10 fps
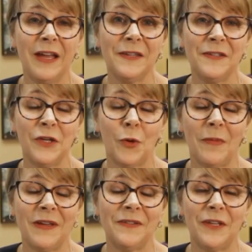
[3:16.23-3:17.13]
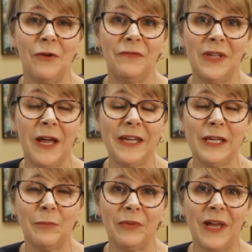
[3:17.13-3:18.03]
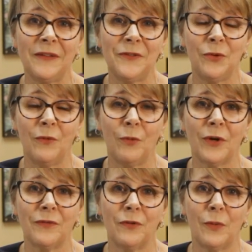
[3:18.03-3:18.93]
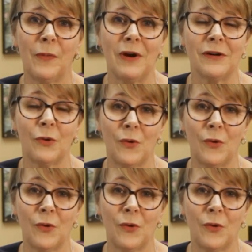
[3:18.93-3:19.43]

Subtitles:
I consider myself lucky and blessed to have worked for Mark